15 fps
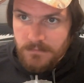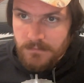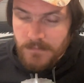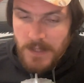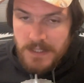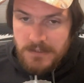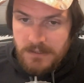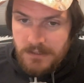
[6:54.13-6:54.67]

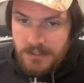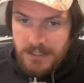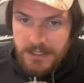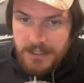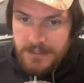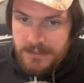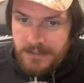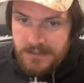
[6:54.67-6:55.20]
basically
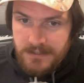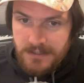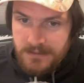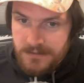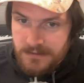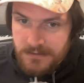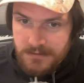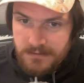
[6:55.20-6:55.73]
any
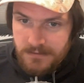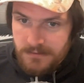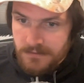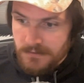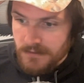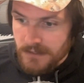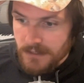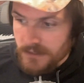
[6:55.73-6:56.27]
distance,
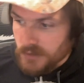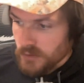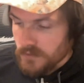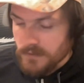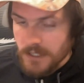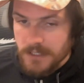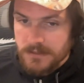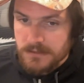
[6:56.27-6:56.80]
short
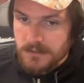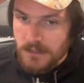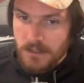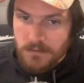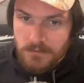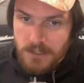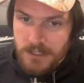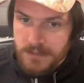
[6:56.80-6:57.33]
runs,
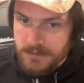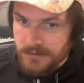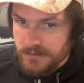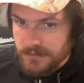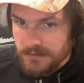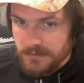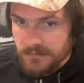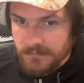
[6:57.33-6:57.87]
long
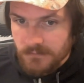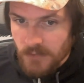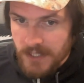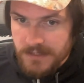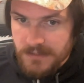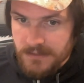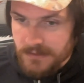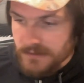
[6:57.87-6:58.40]
runs,
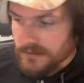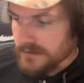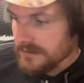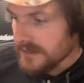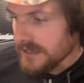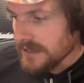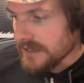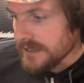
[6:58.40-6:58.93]
races
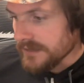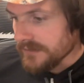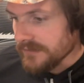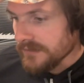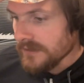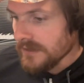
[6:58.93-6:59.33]
in these.